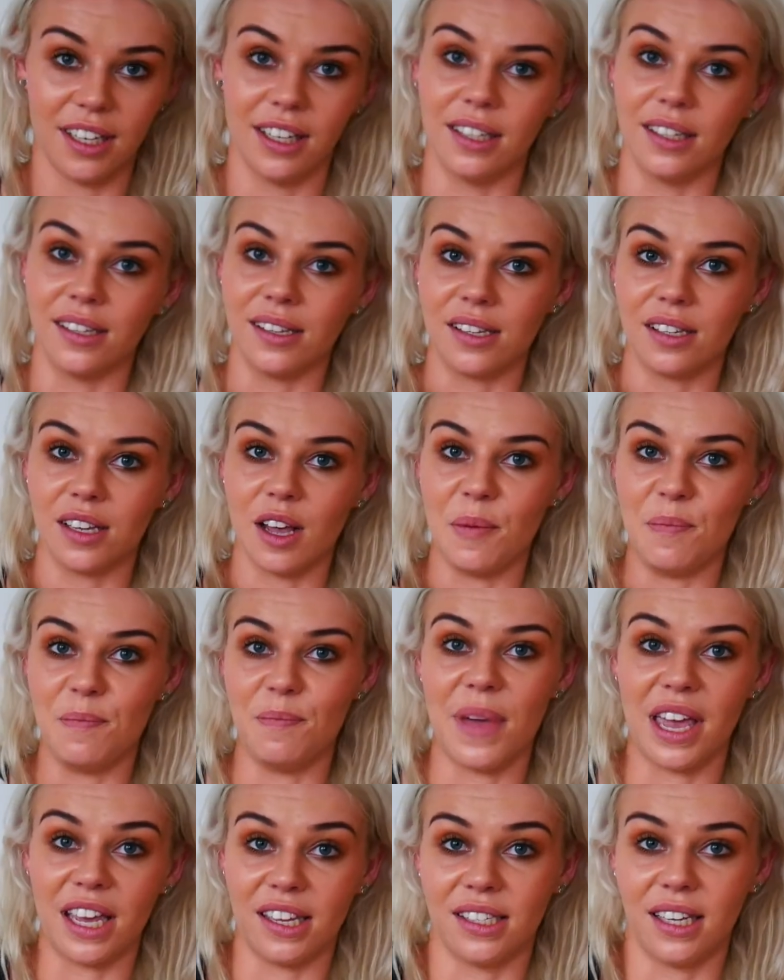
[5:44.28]
is
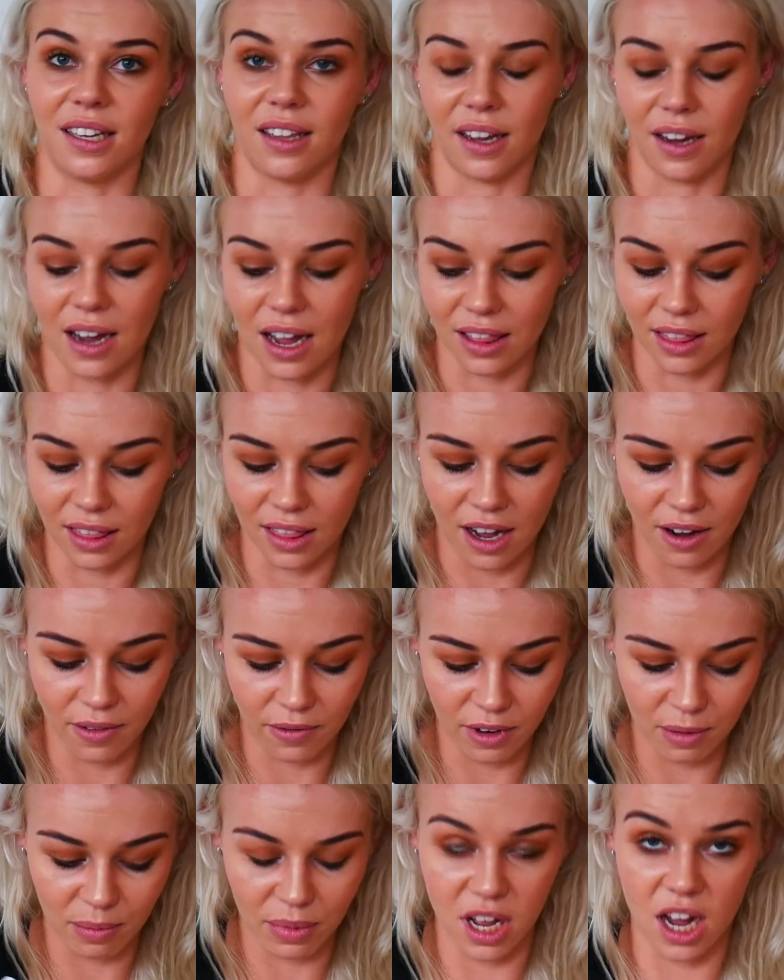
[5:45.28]
amazing. Like, I
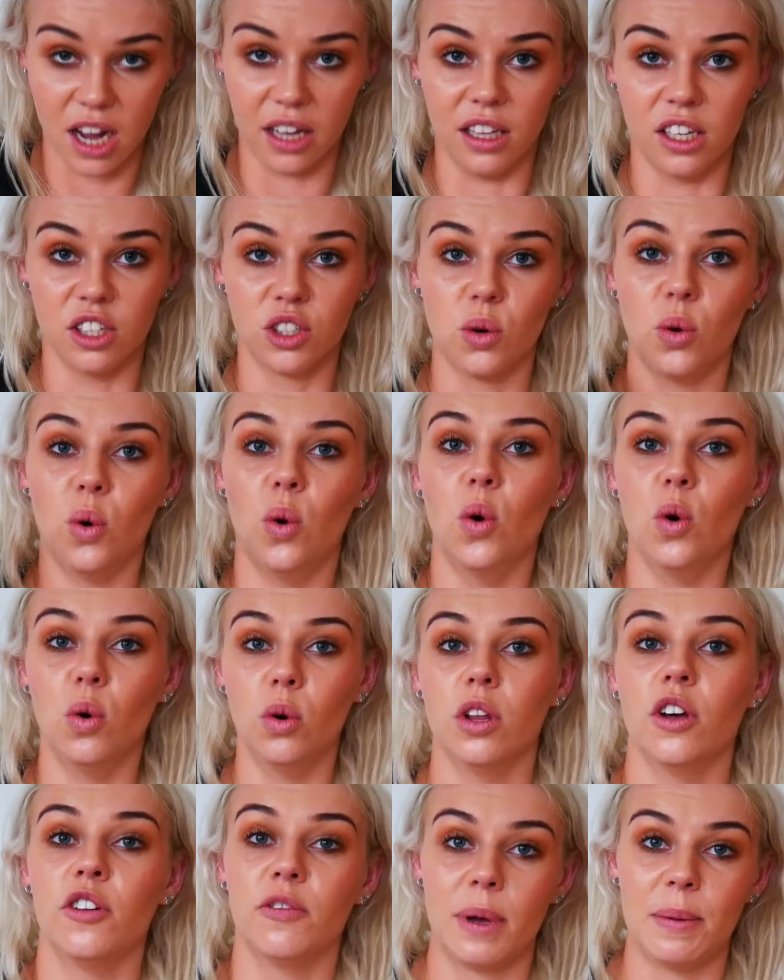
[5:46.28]
love applying this
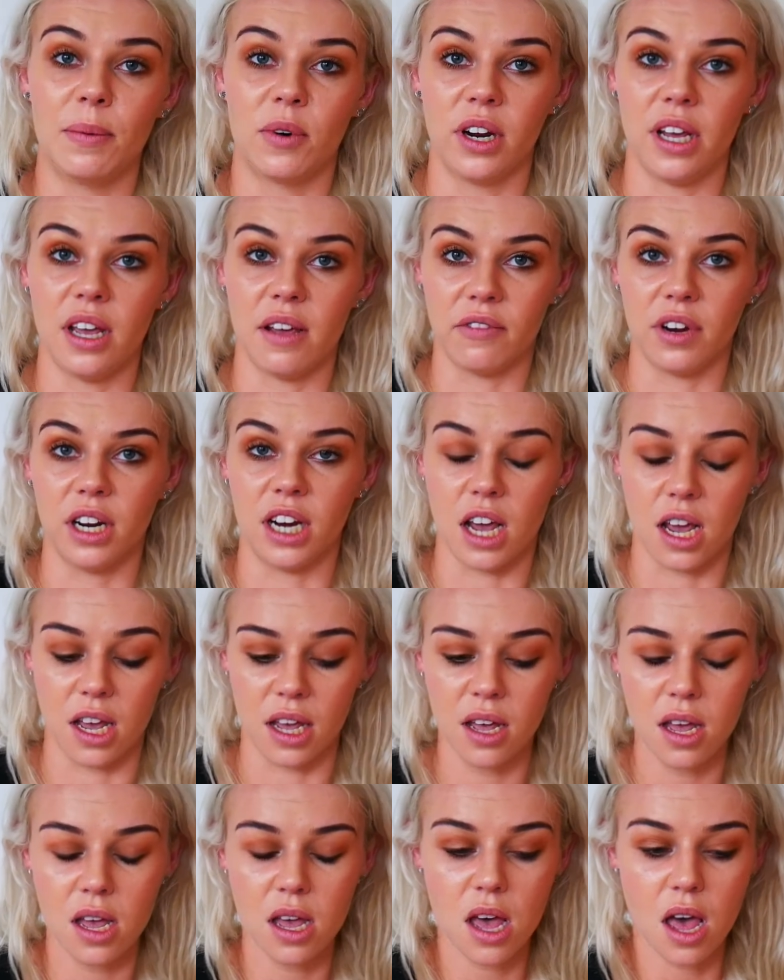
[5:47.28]
all over my body every
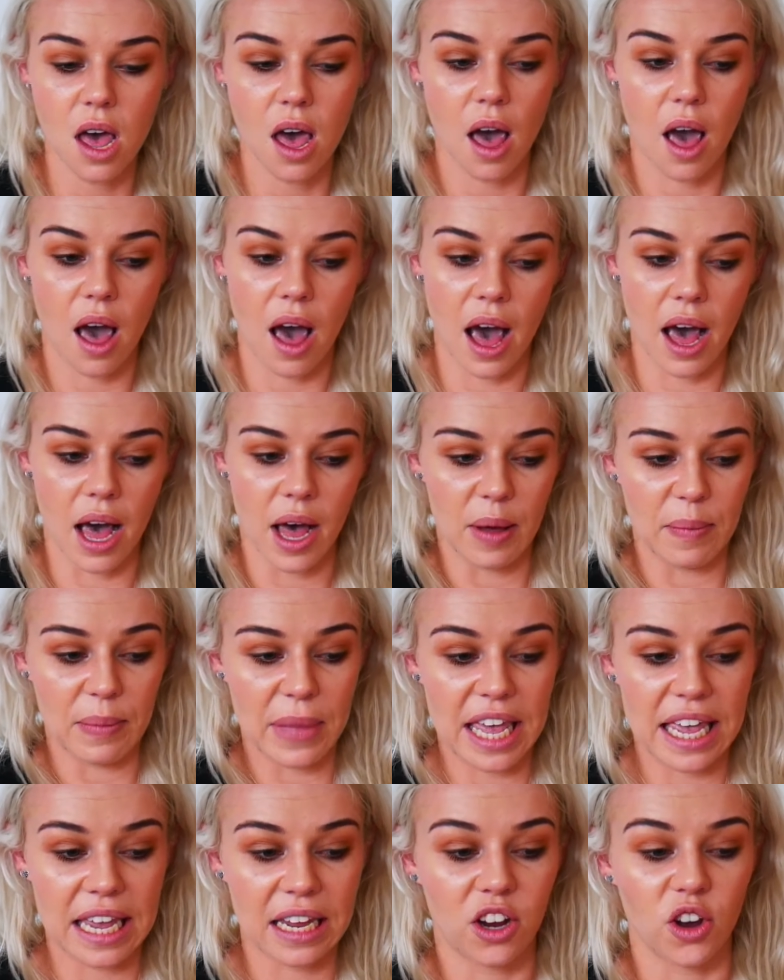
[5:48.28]
day.
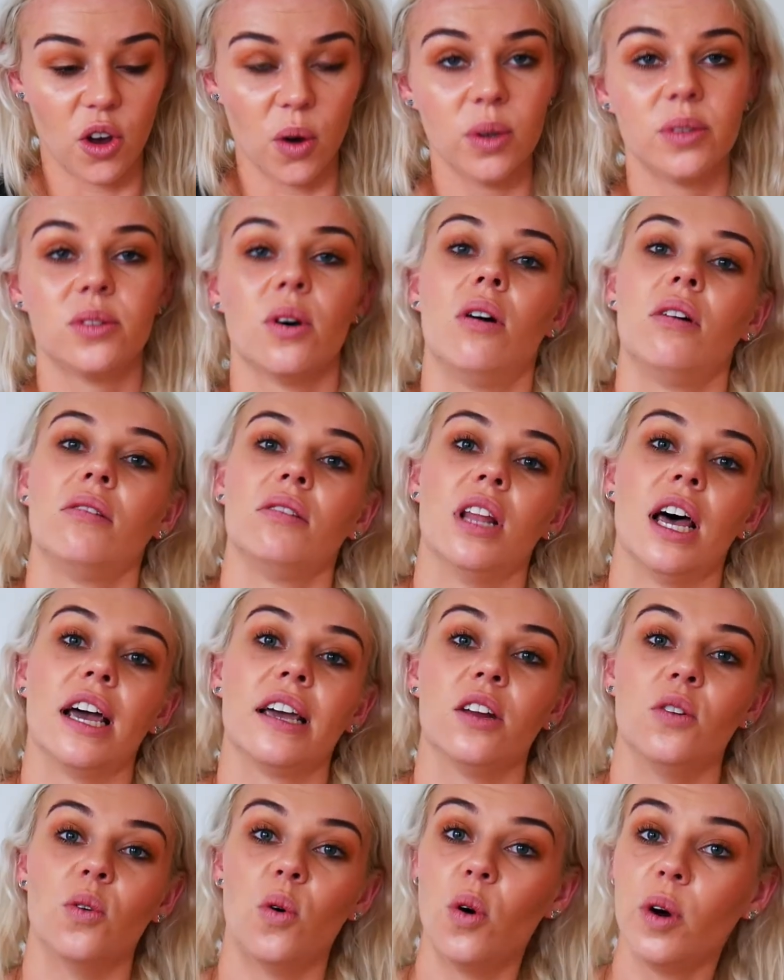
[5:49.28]
It goes on
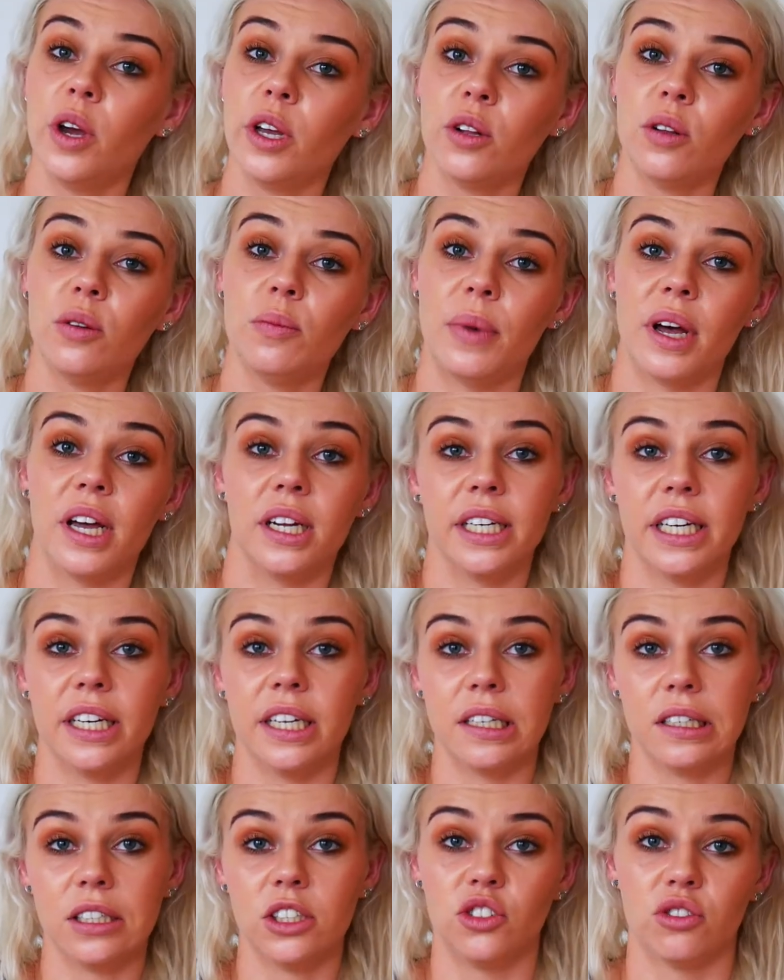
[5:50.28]
like an oil, but
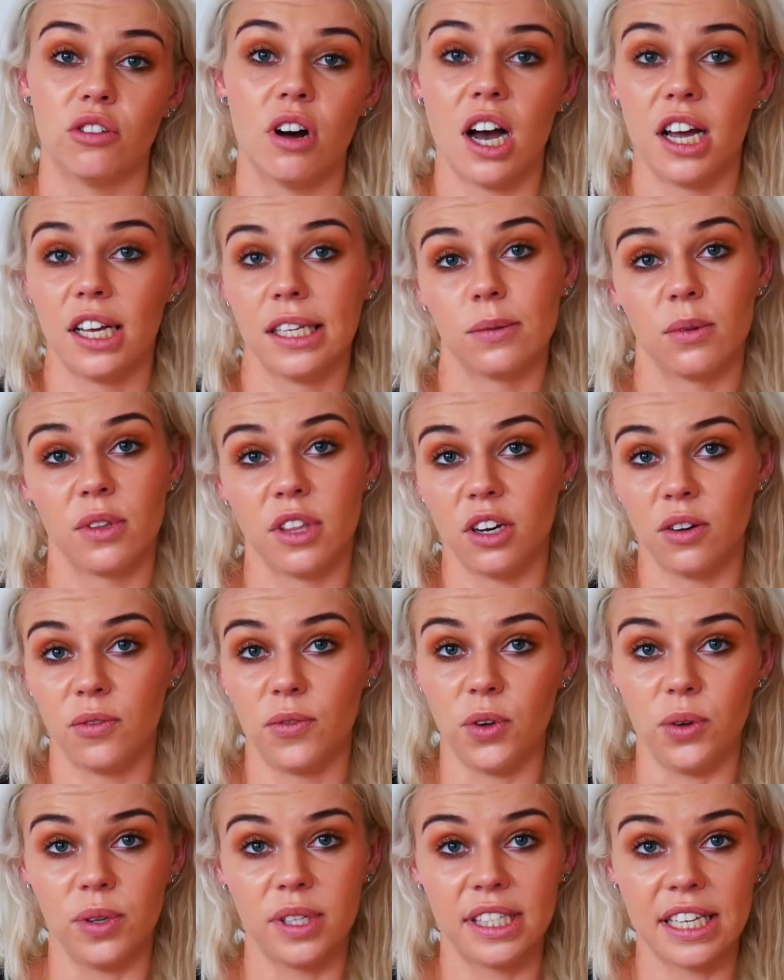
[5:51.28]
it dries within a
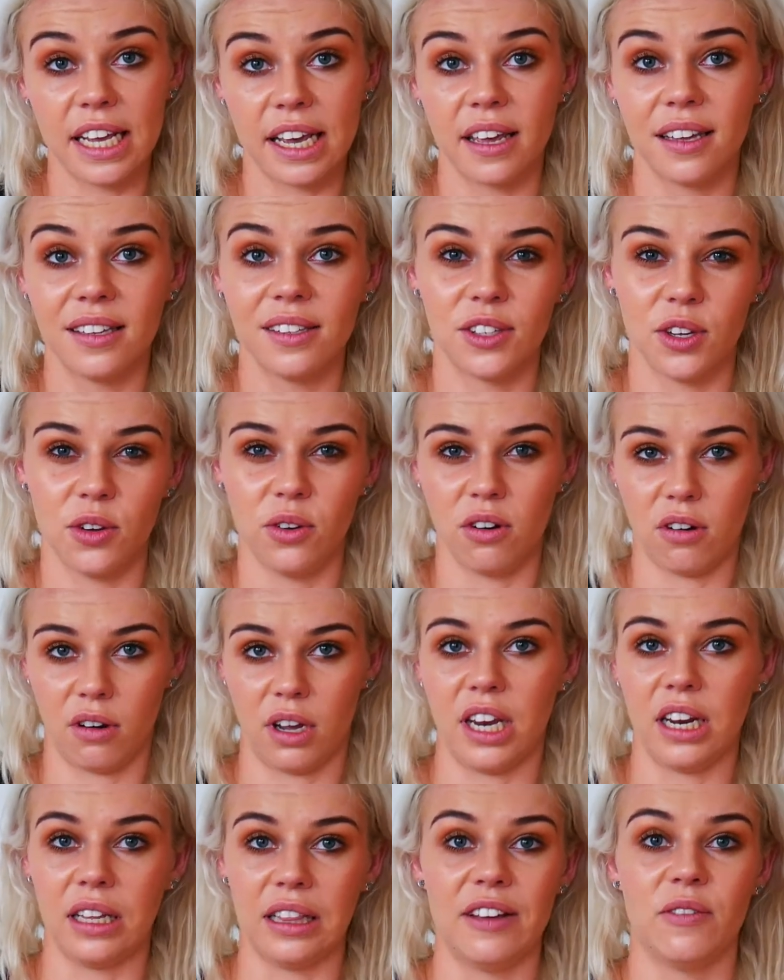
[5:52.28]
few seconds, so you're not
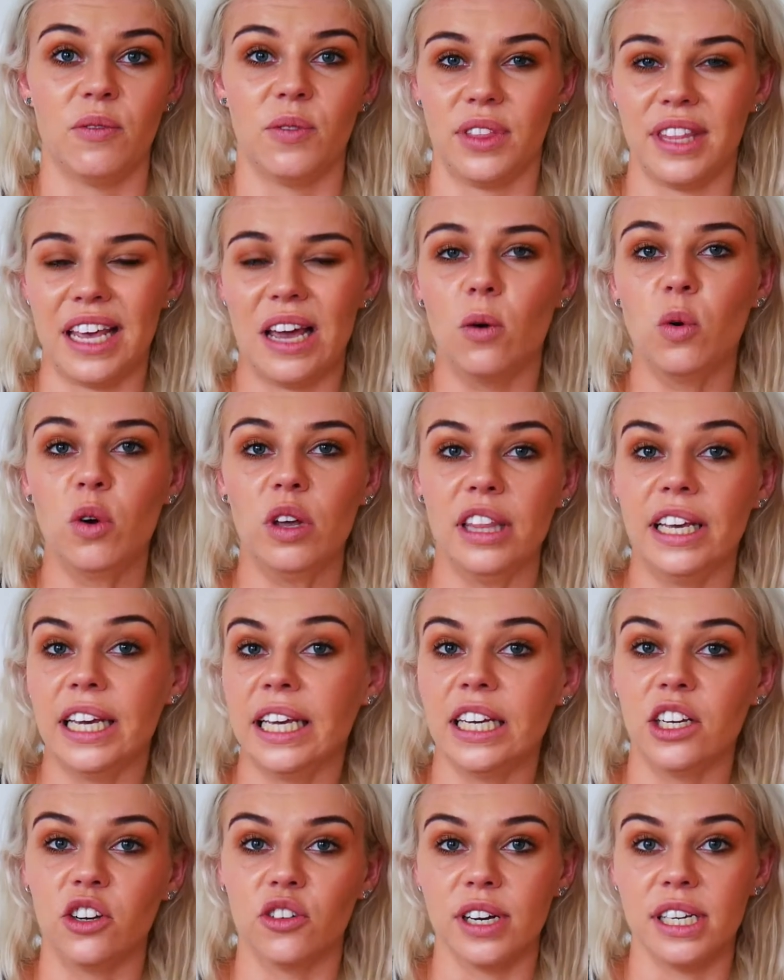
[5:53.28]
getting left with that
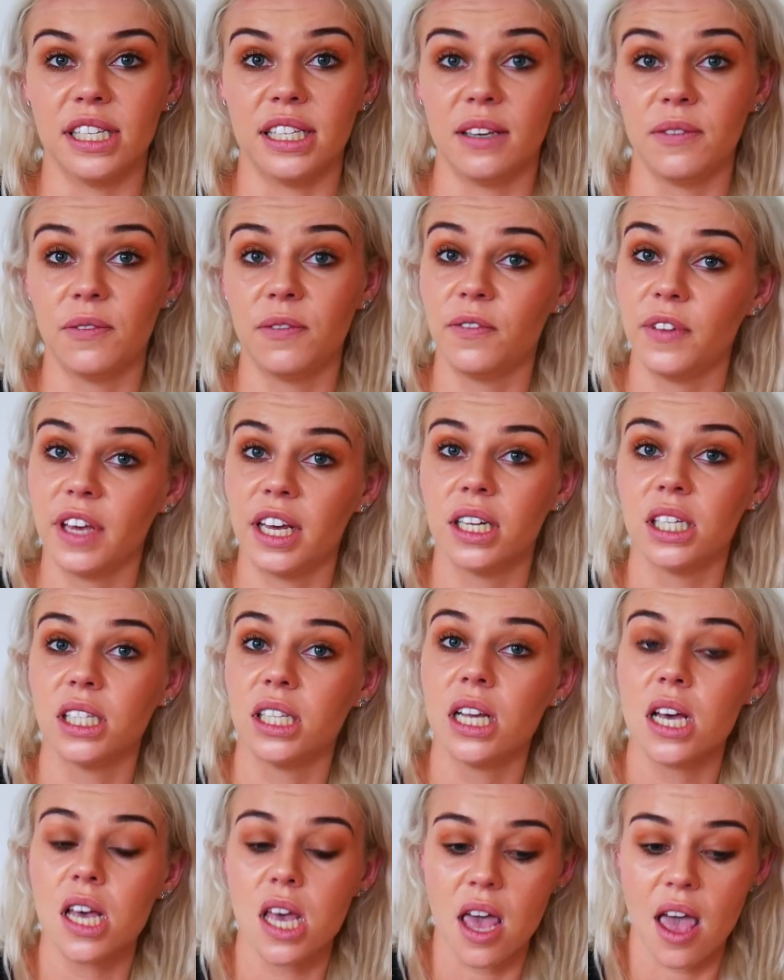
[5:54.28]
oily, greasy feel,